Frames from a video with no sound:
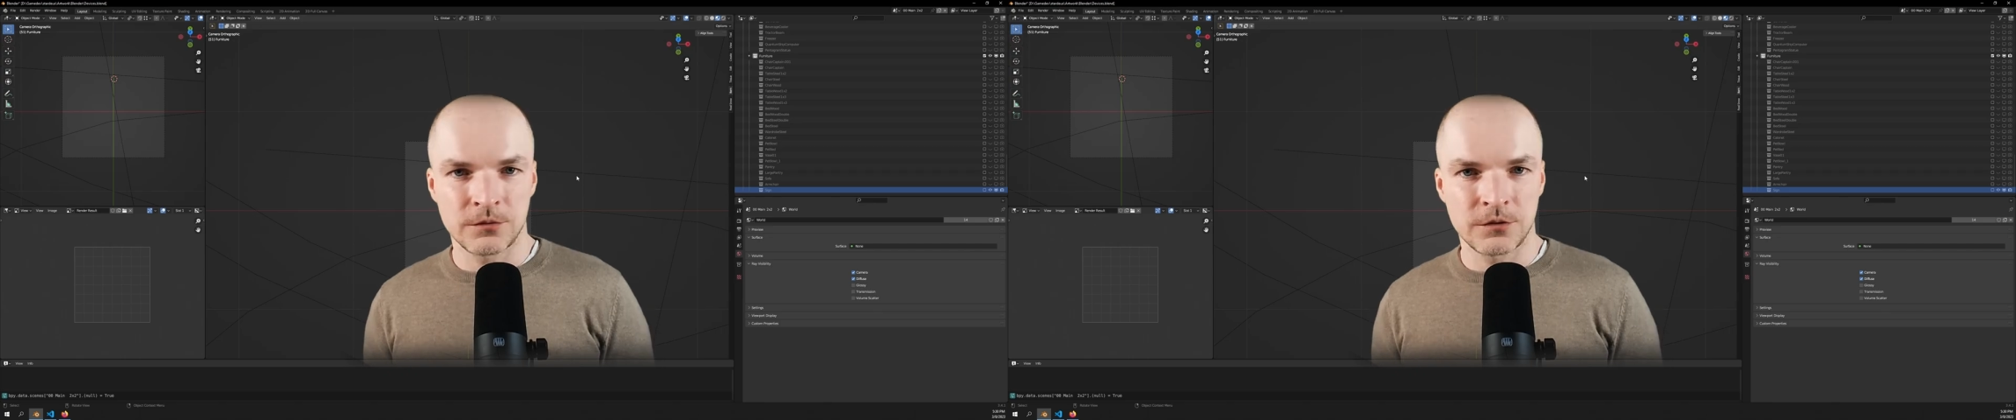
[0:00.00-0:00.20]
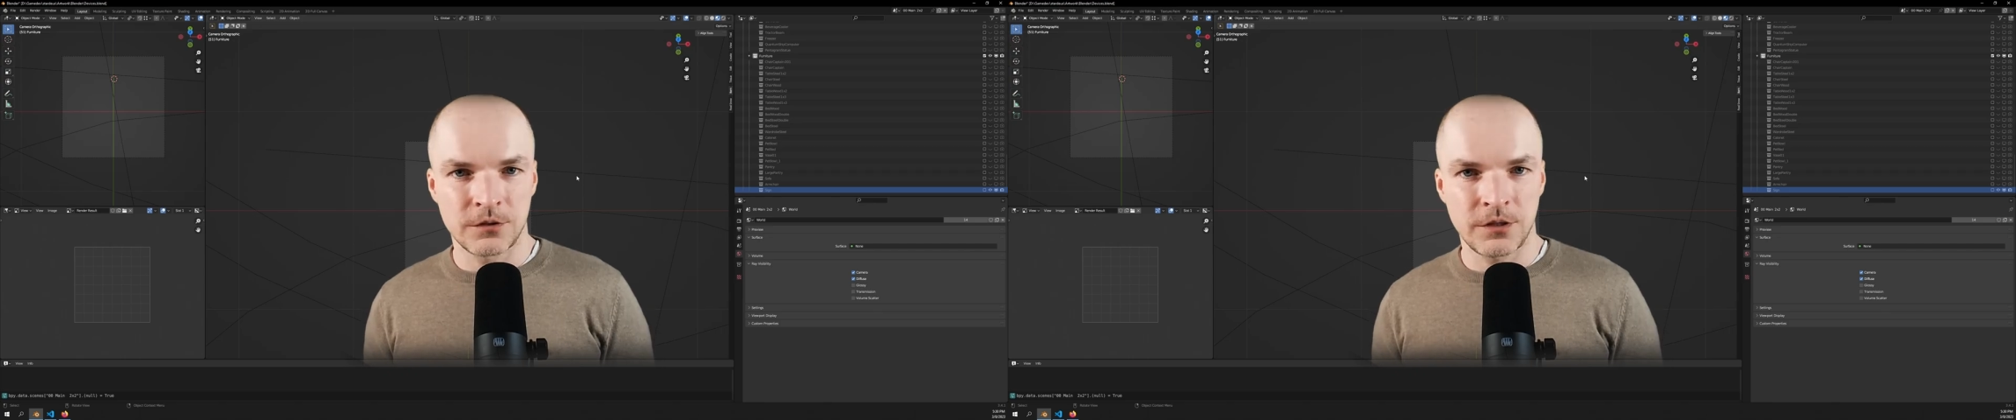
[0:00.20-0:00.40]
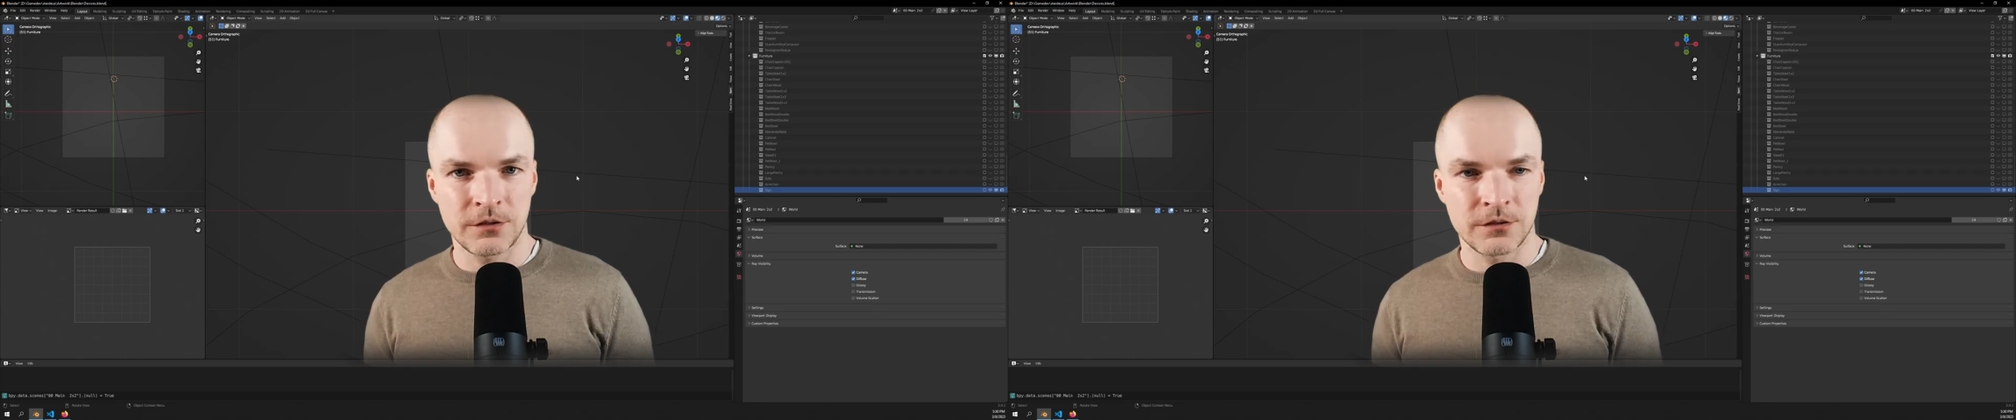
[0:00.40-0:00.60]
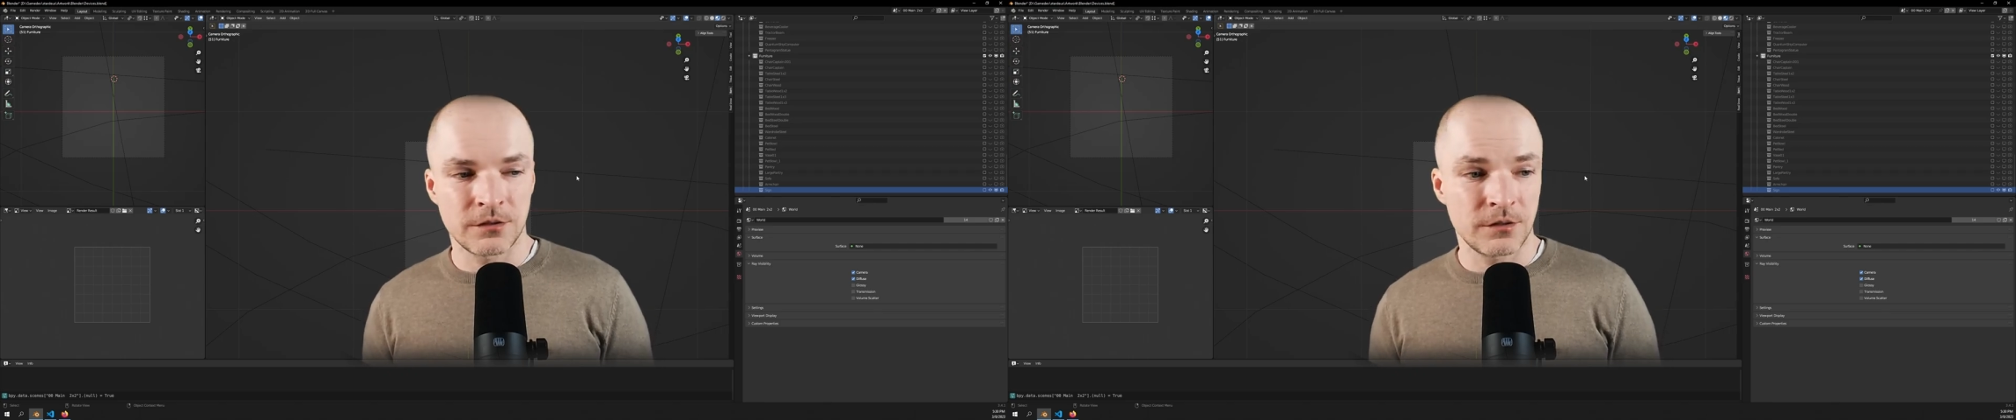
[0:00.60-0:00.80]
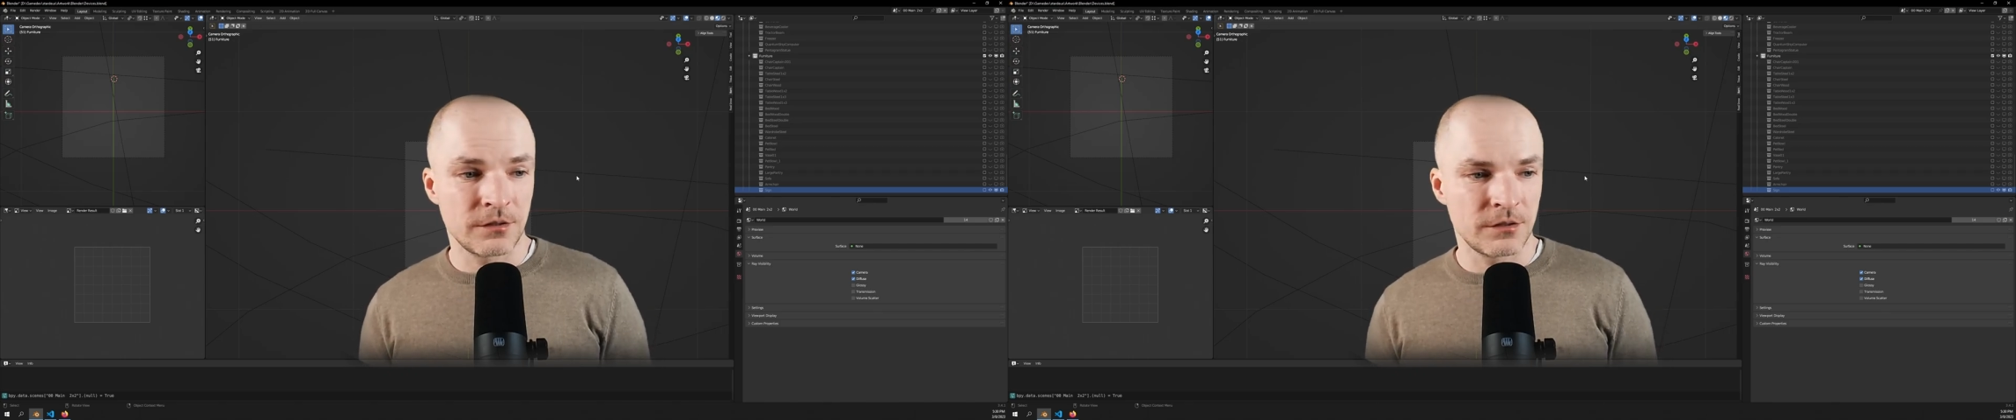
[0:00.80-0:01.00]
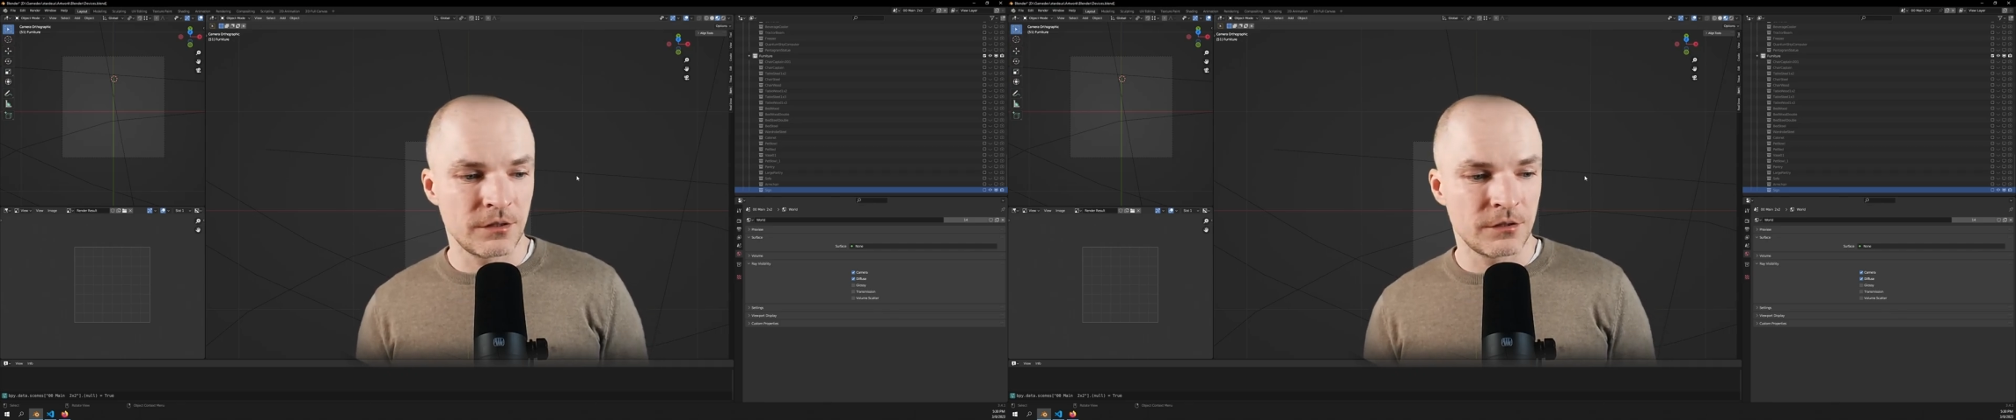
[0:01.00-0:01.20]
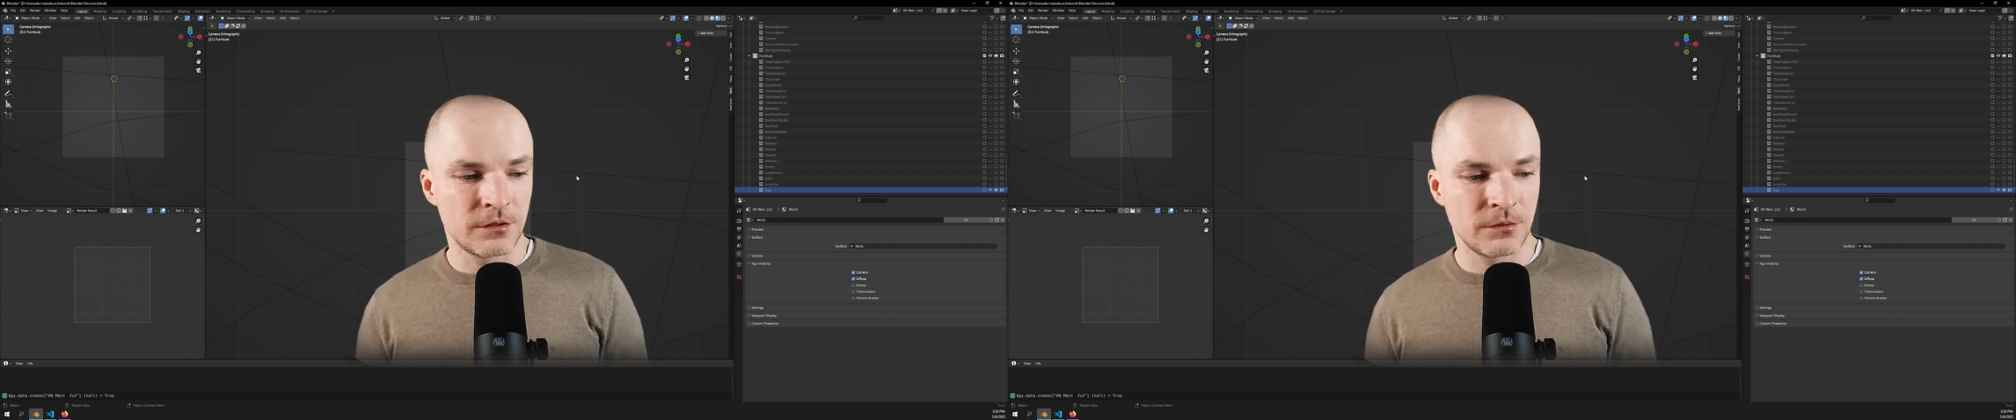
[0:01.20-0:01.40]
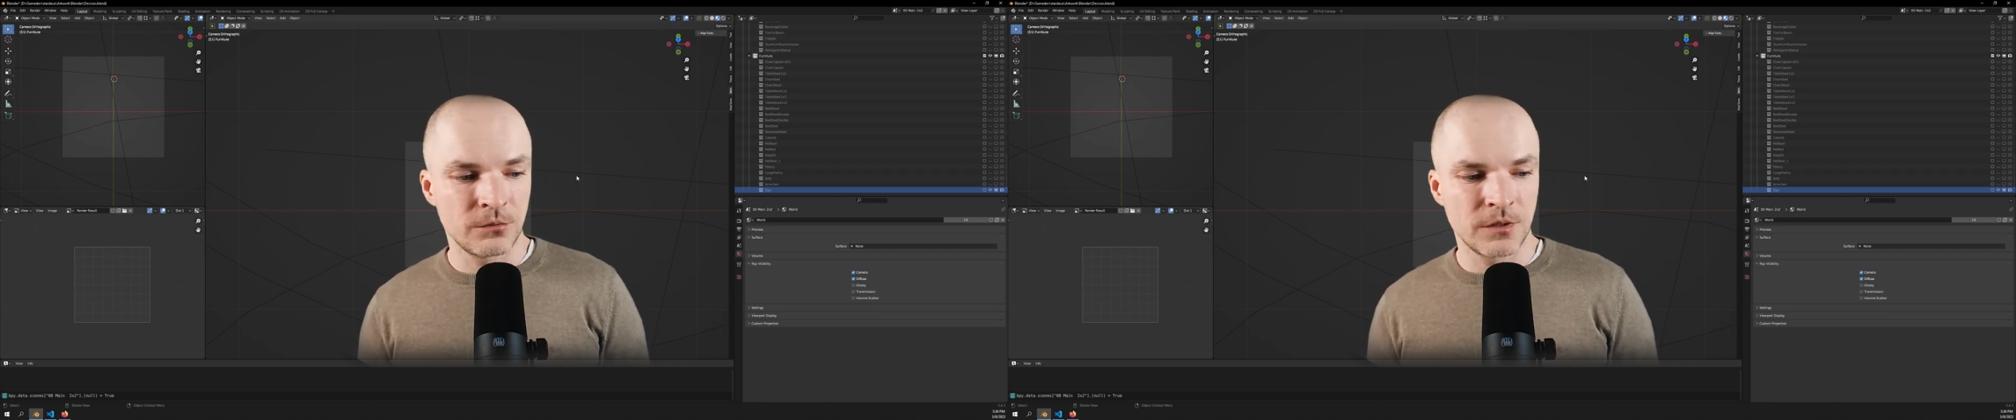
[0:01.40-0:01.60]
Stardeus is a
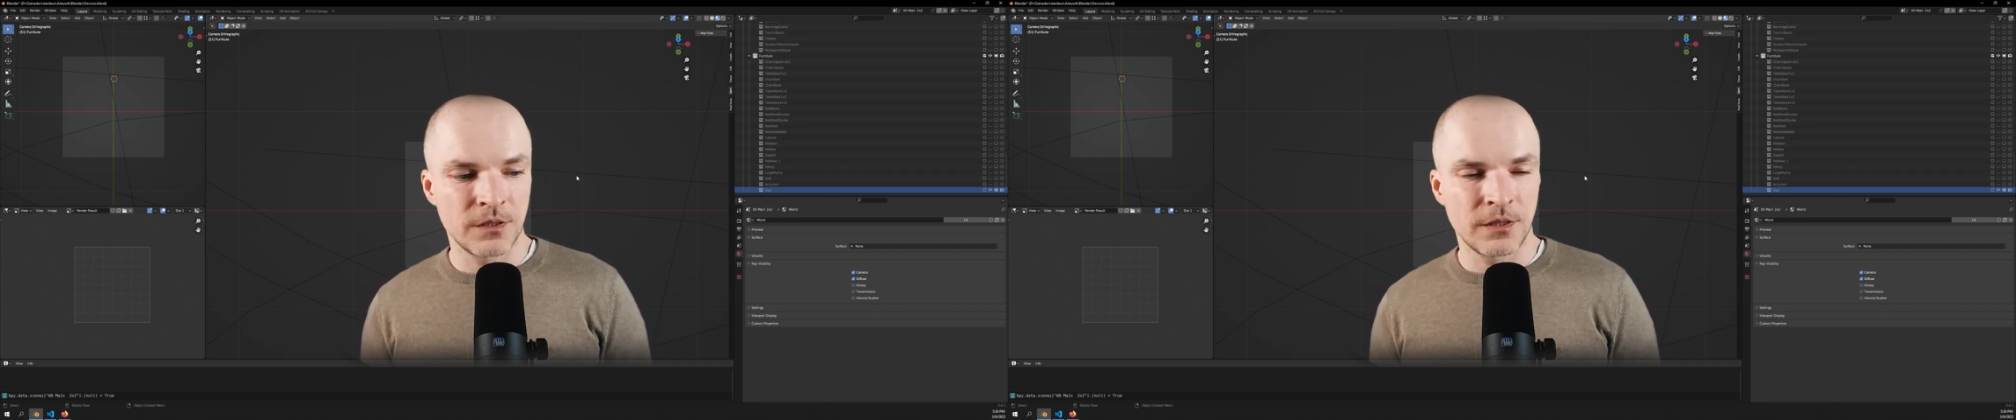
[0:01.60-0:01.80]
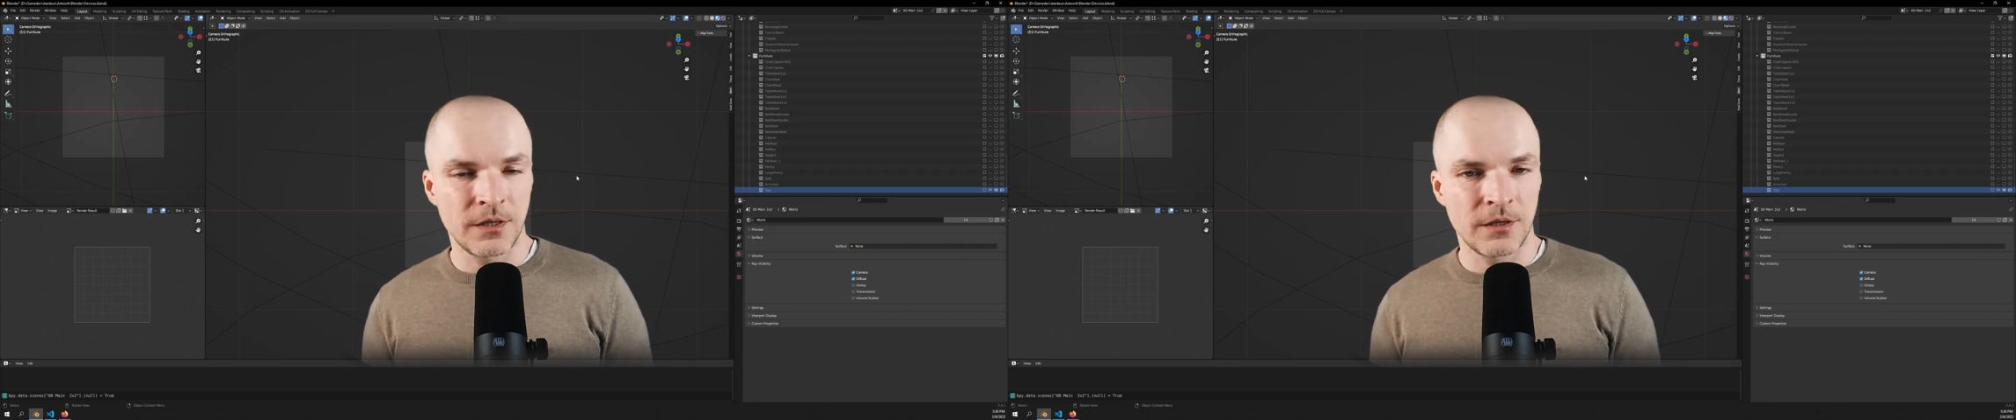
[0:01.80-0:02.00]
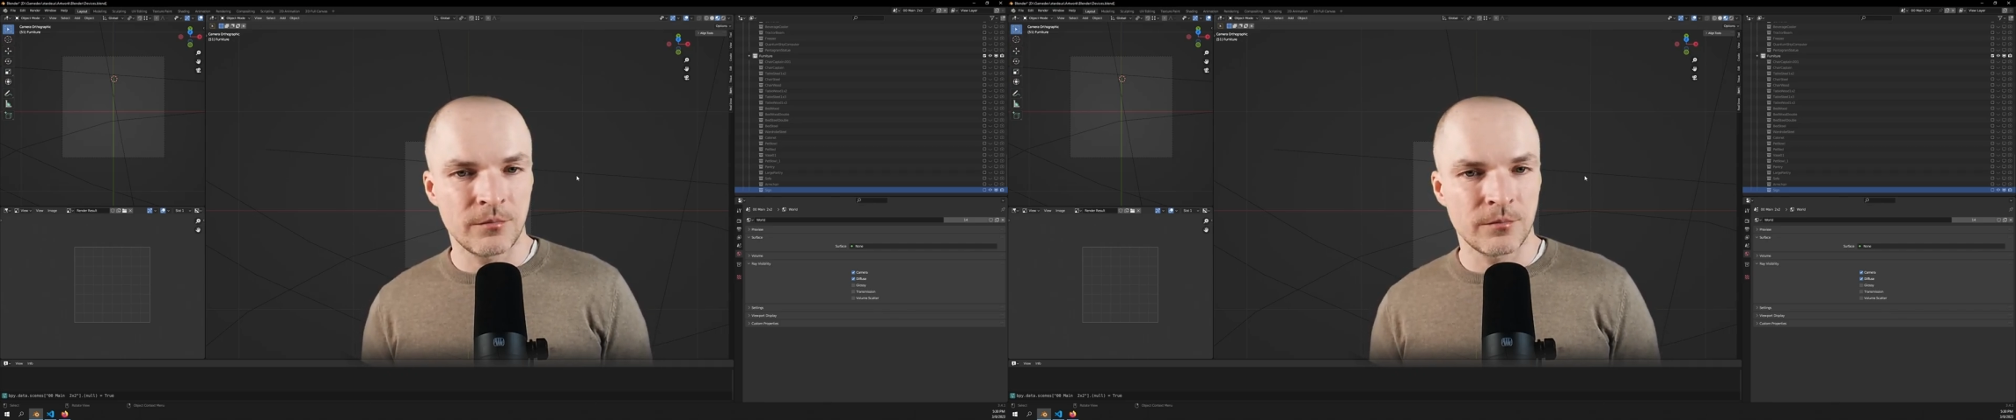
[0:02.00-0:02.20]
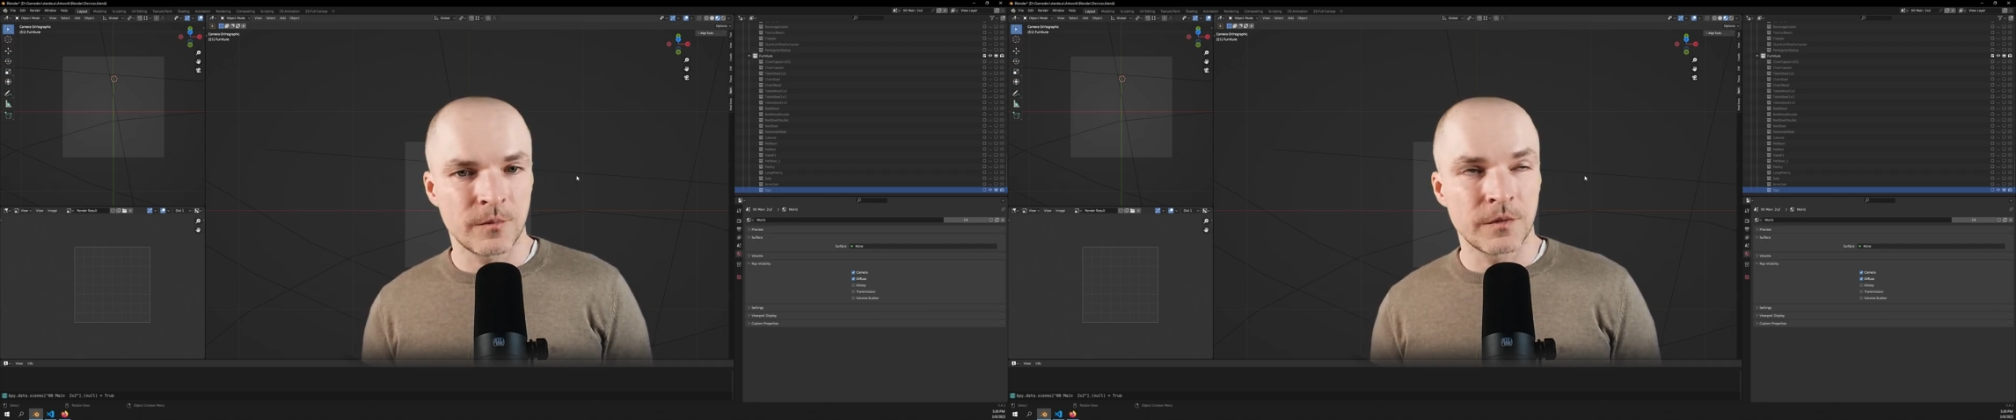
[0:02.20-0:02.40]
2D game,